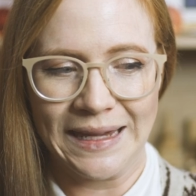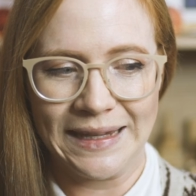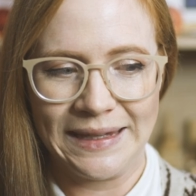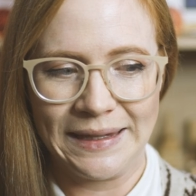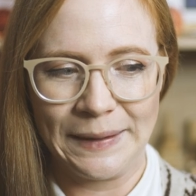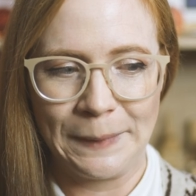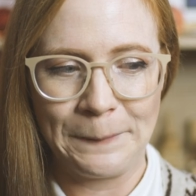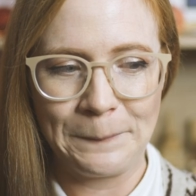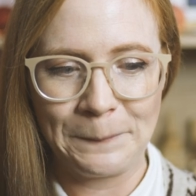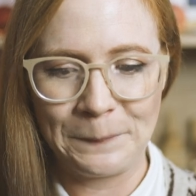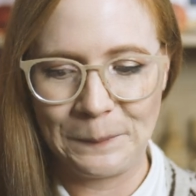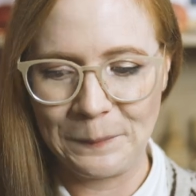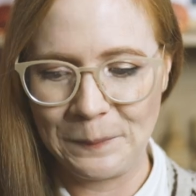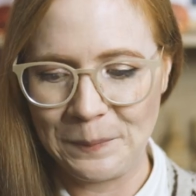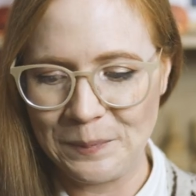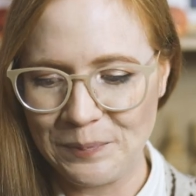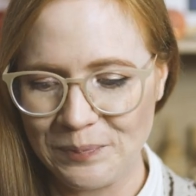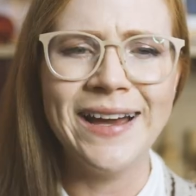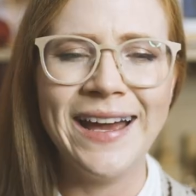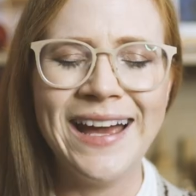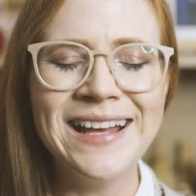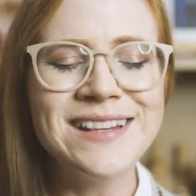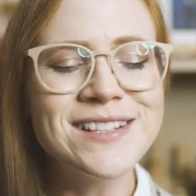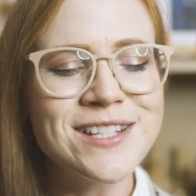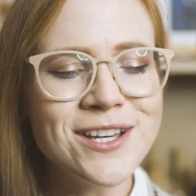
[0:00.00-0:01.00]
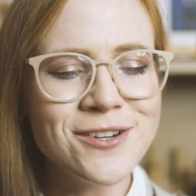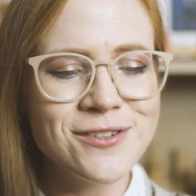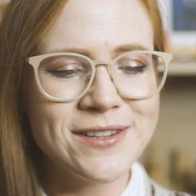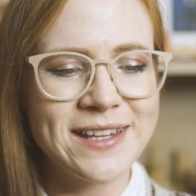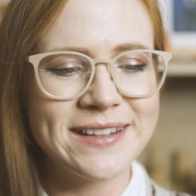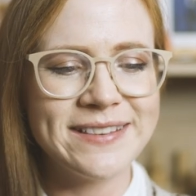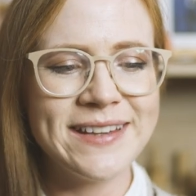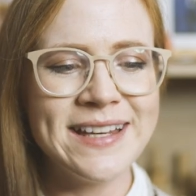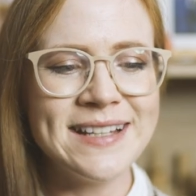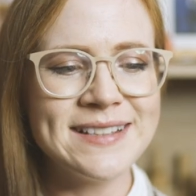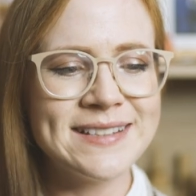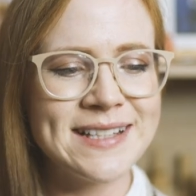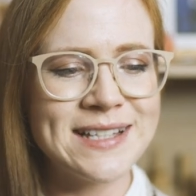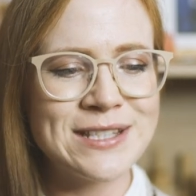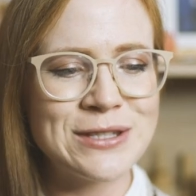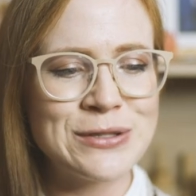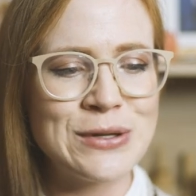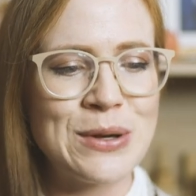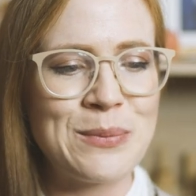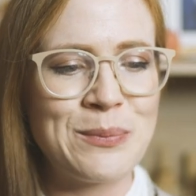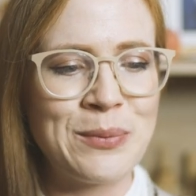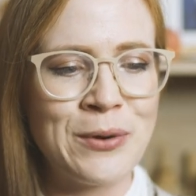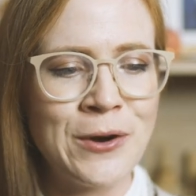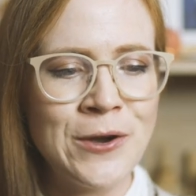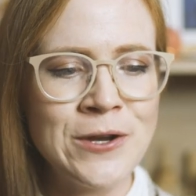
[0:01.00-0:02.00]
Yep. And so that takes us
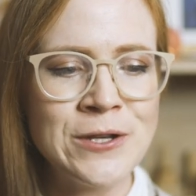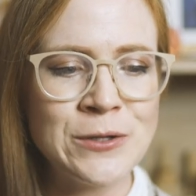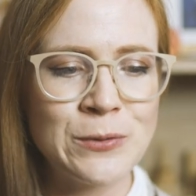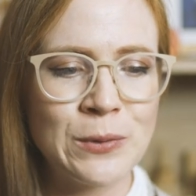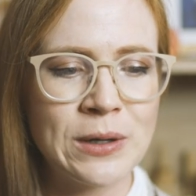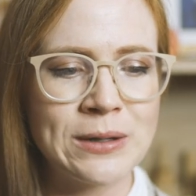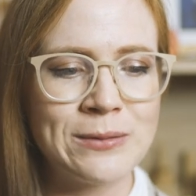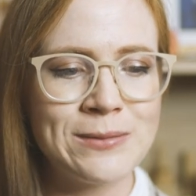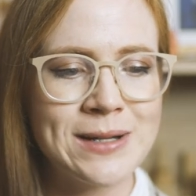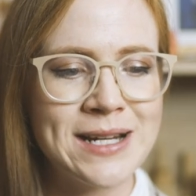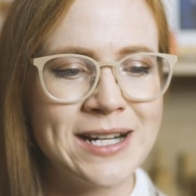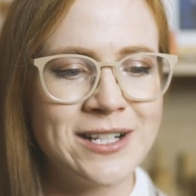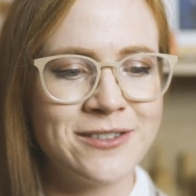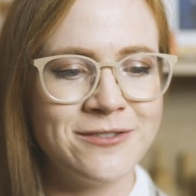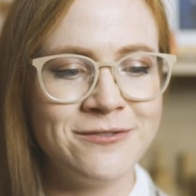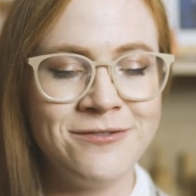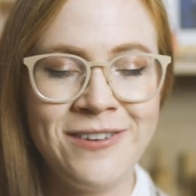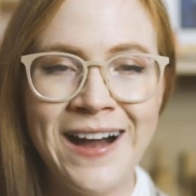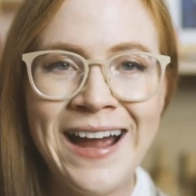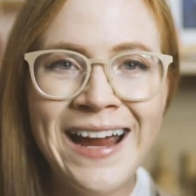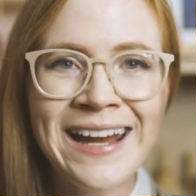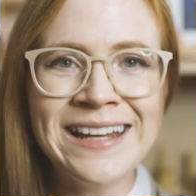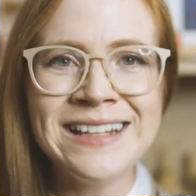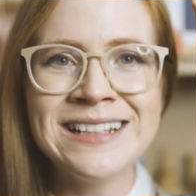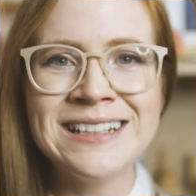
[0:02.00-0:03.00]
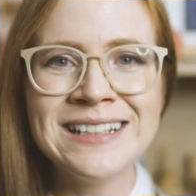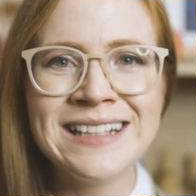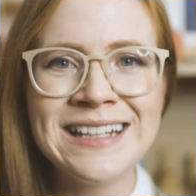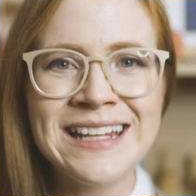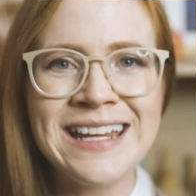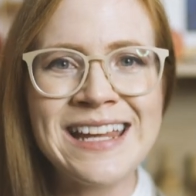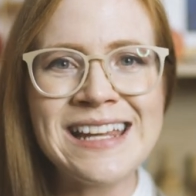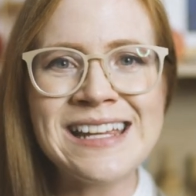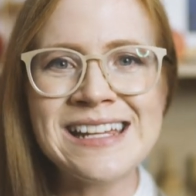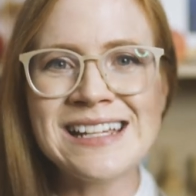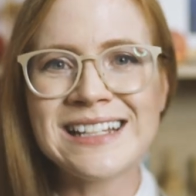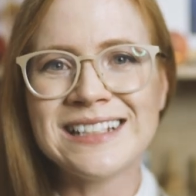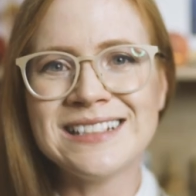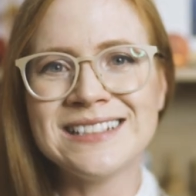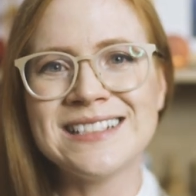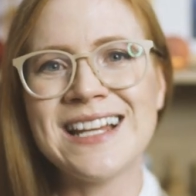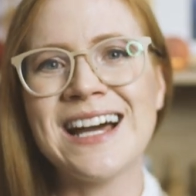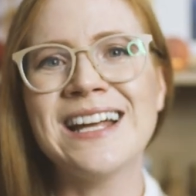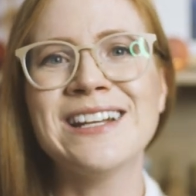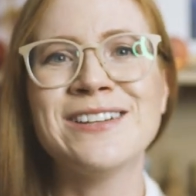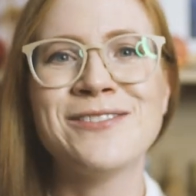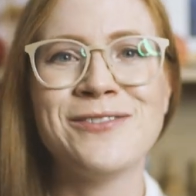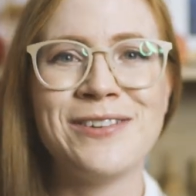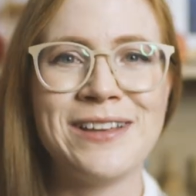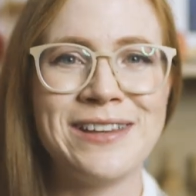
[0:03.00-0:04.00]
to a point where we are finally
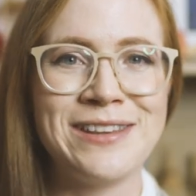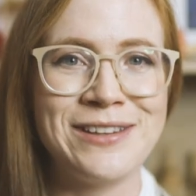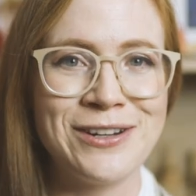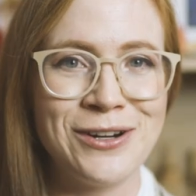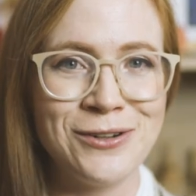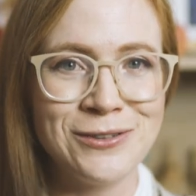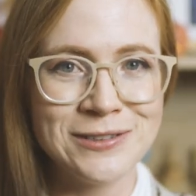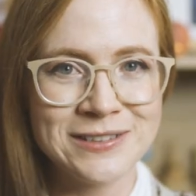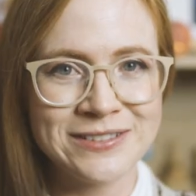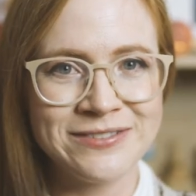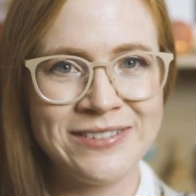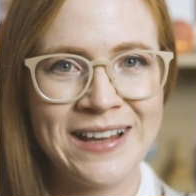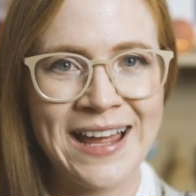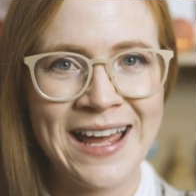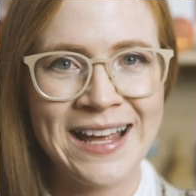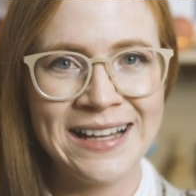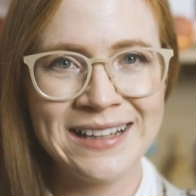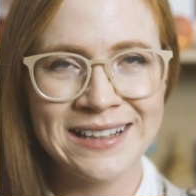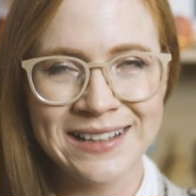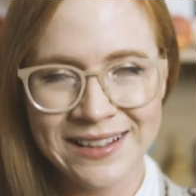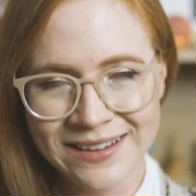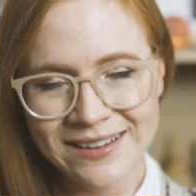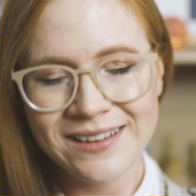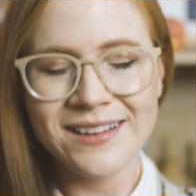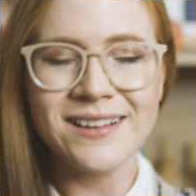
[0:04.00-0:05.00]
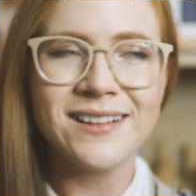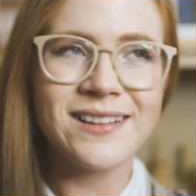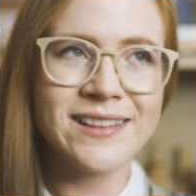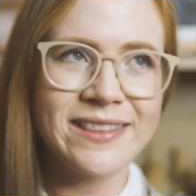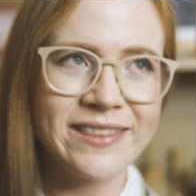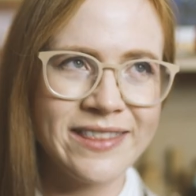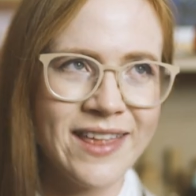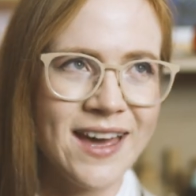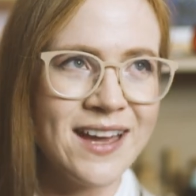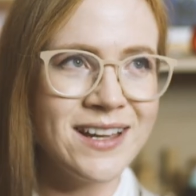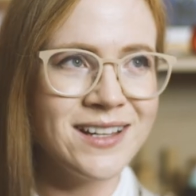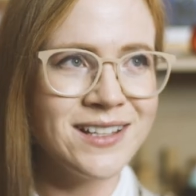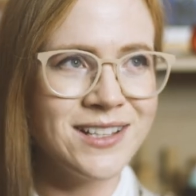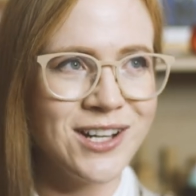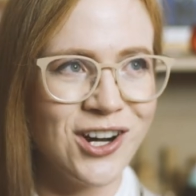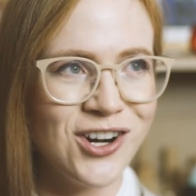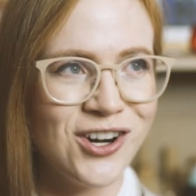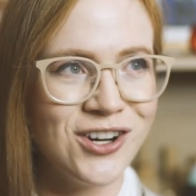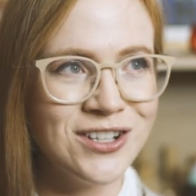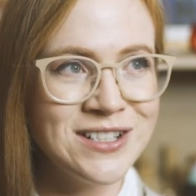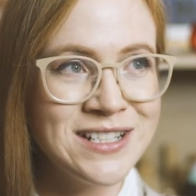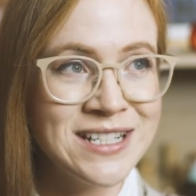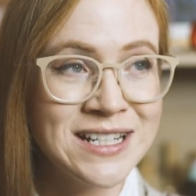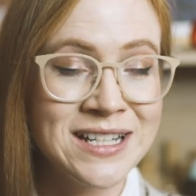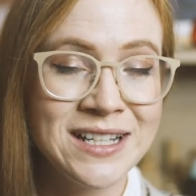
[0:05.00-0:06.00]
done with the old flat. Thank
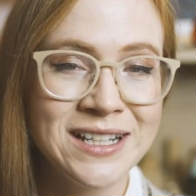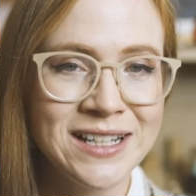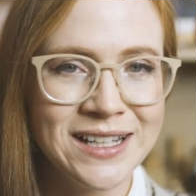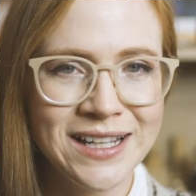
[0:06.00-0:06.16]
God.